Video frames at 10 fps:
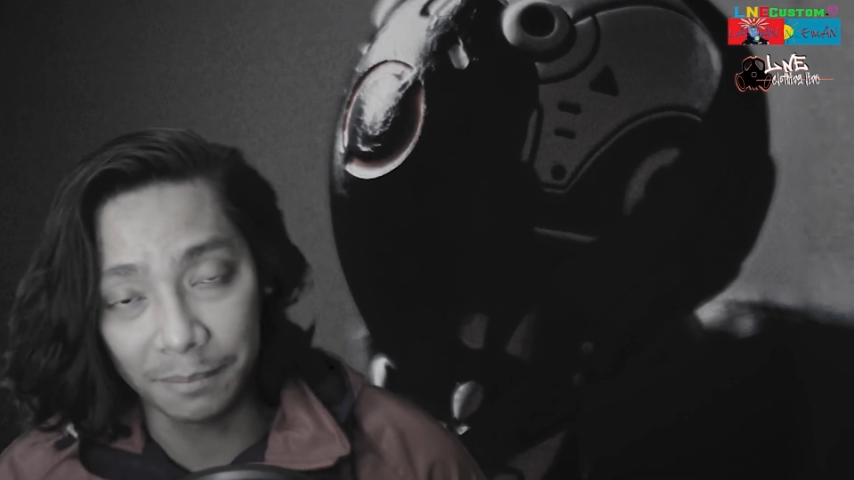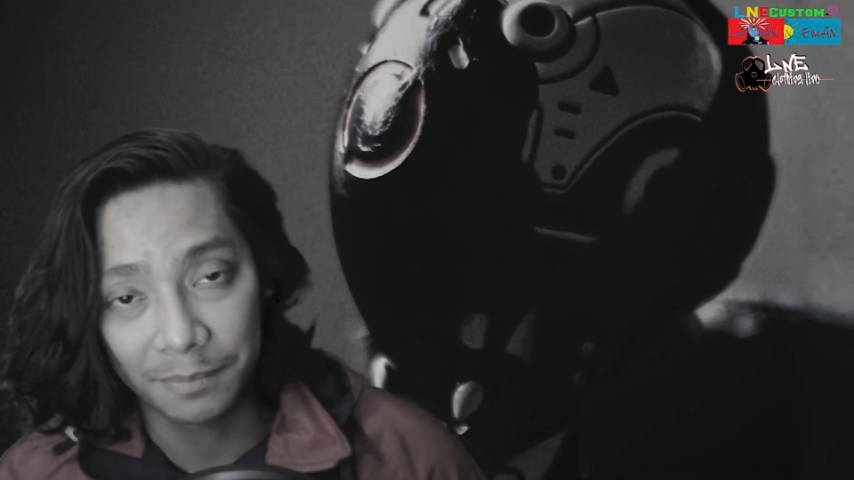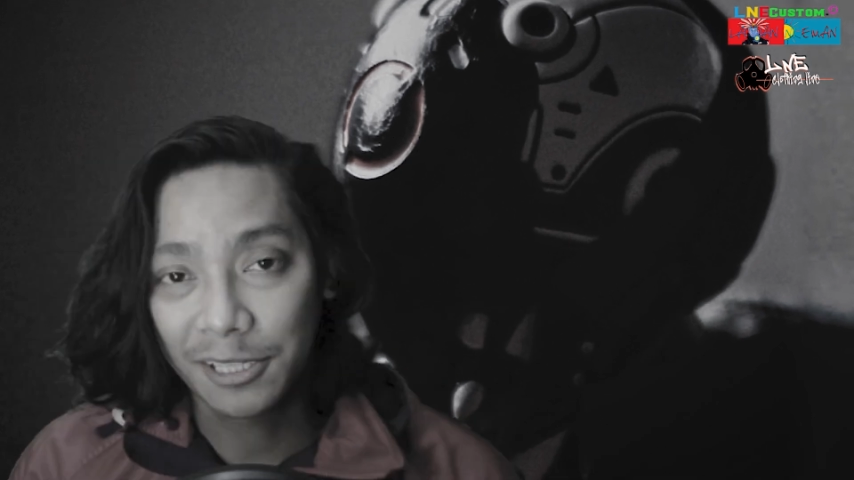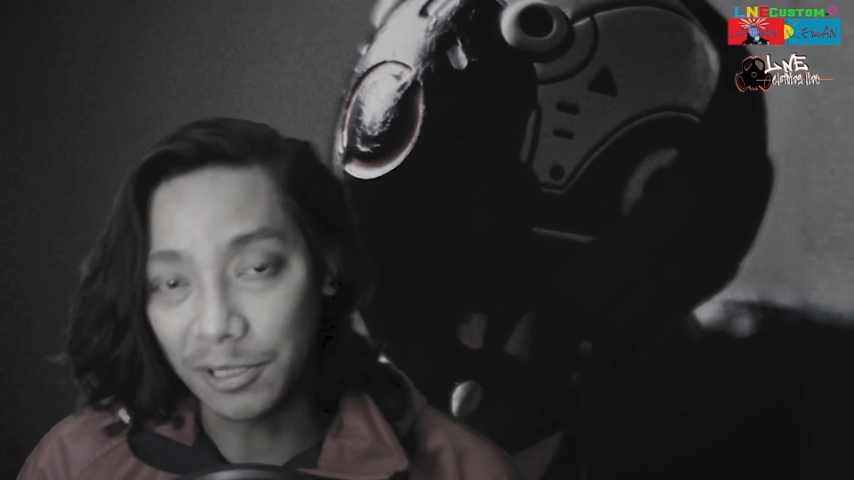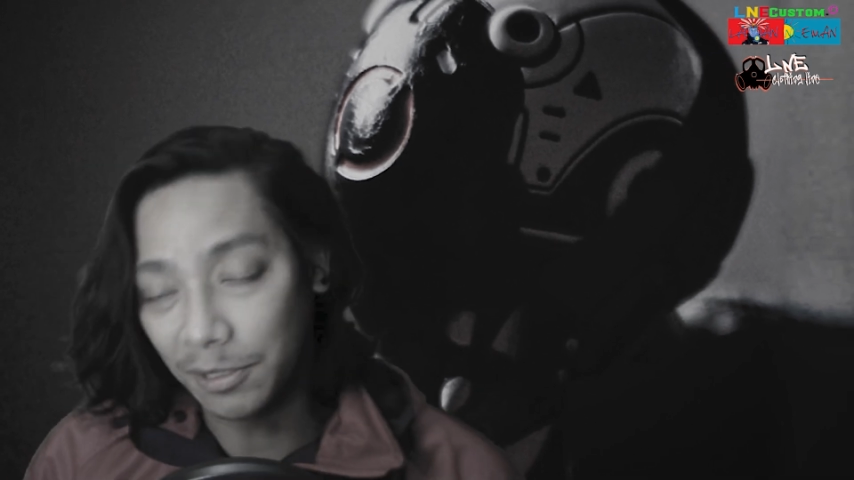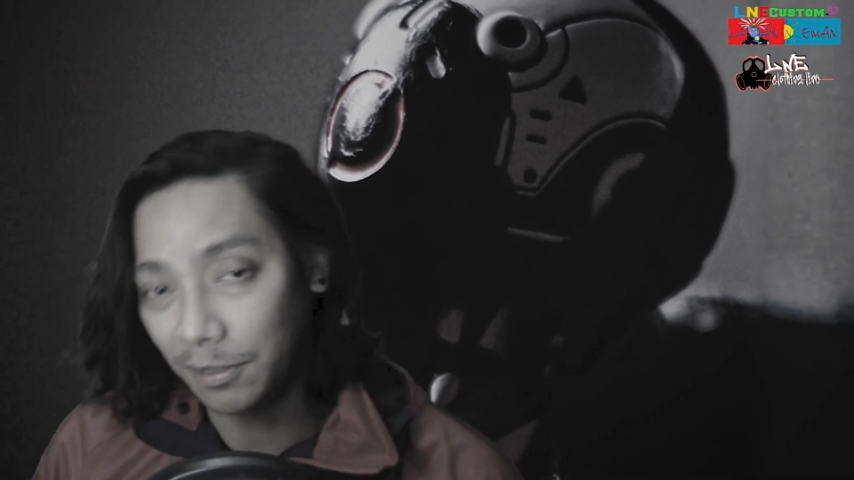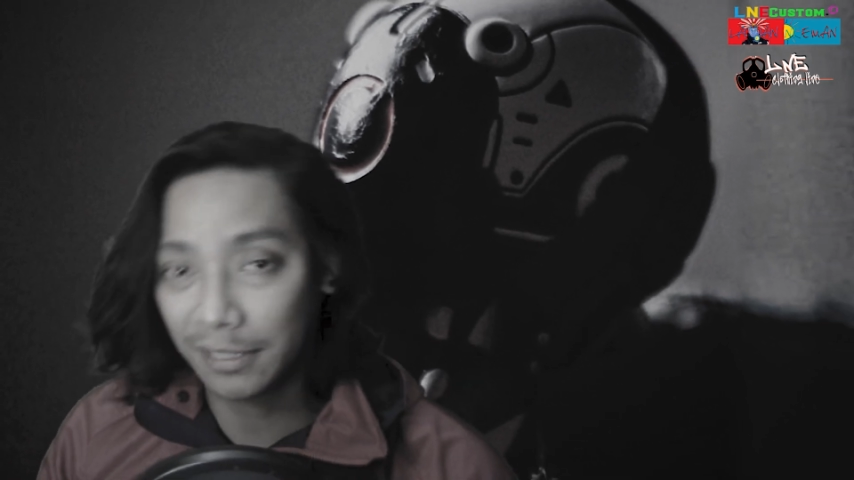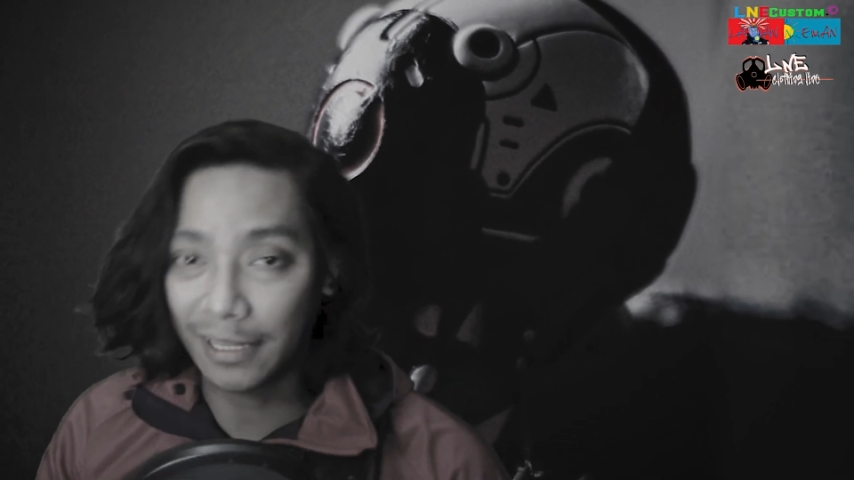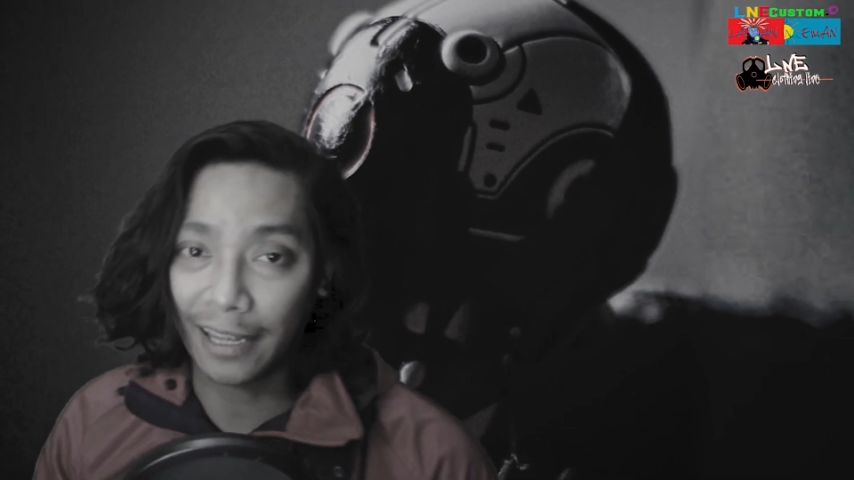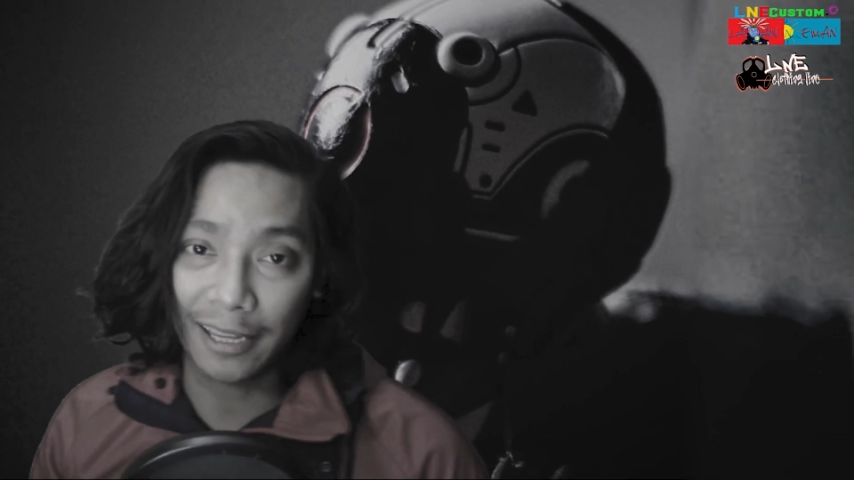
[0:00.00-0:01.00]
So it's
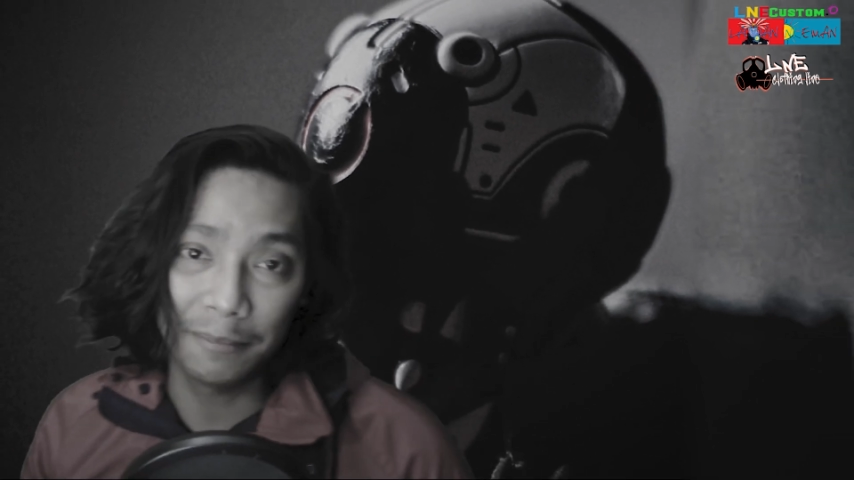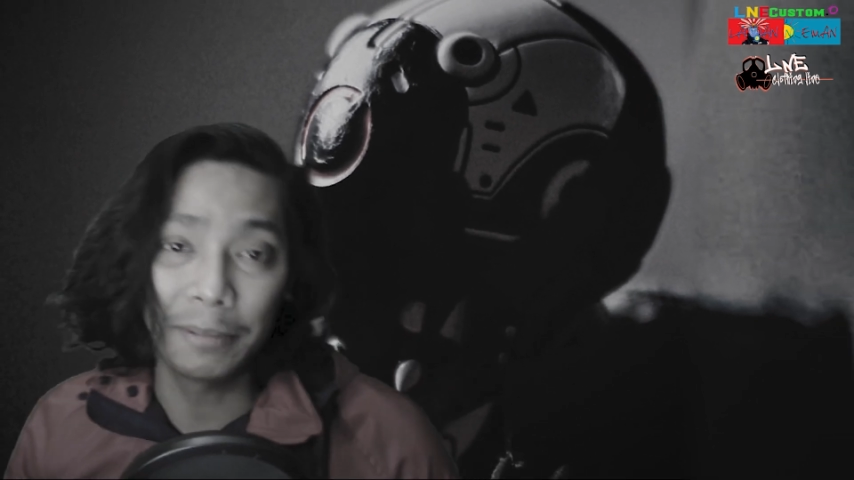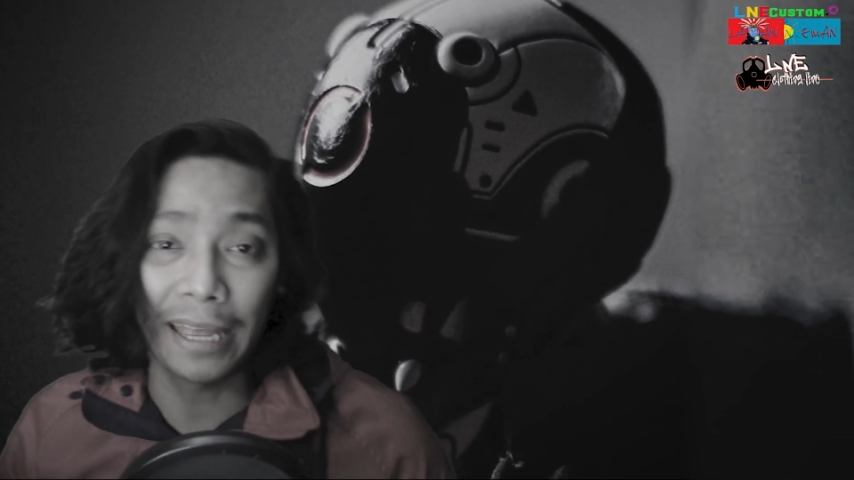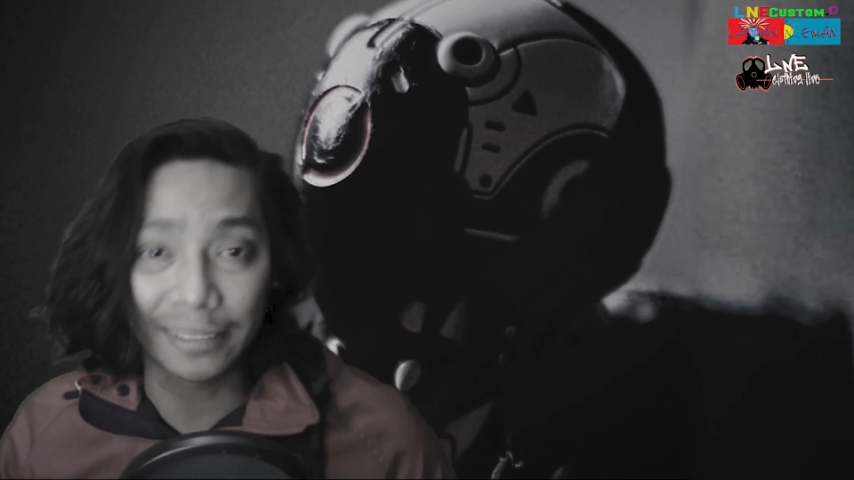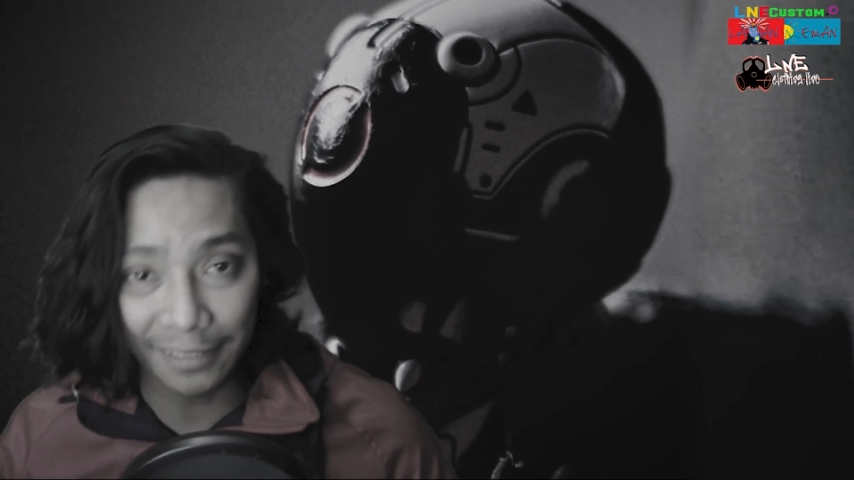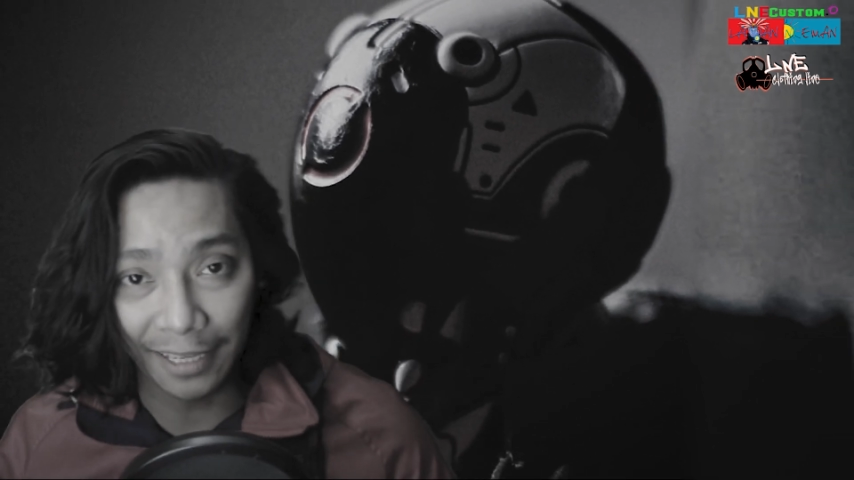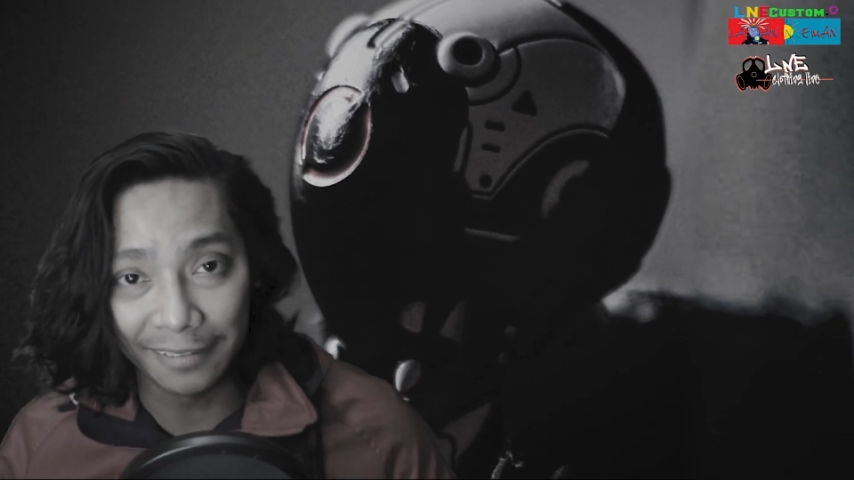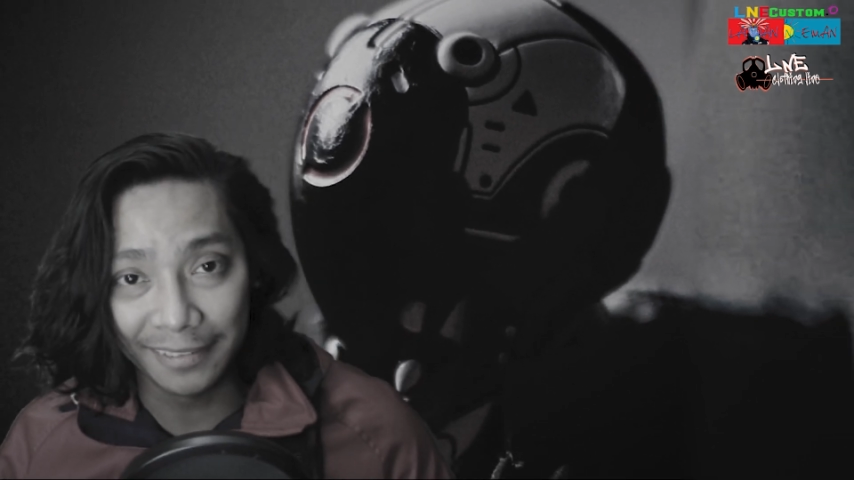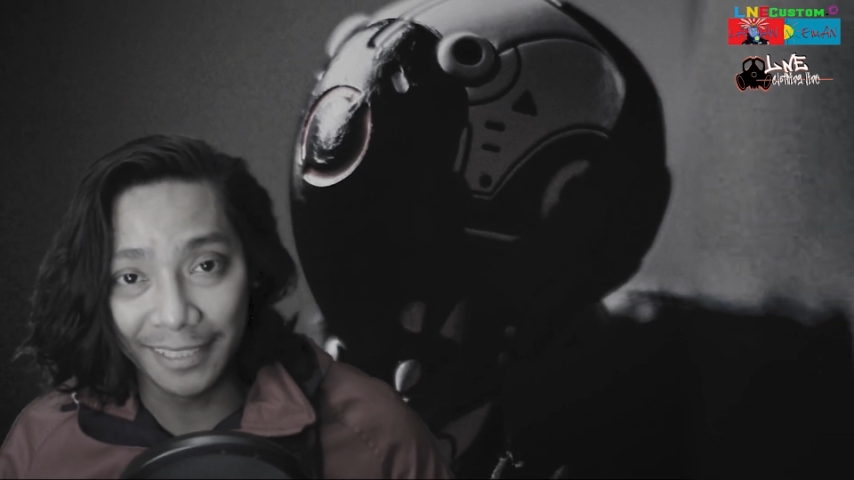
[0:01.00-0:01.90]
like I'm flexing,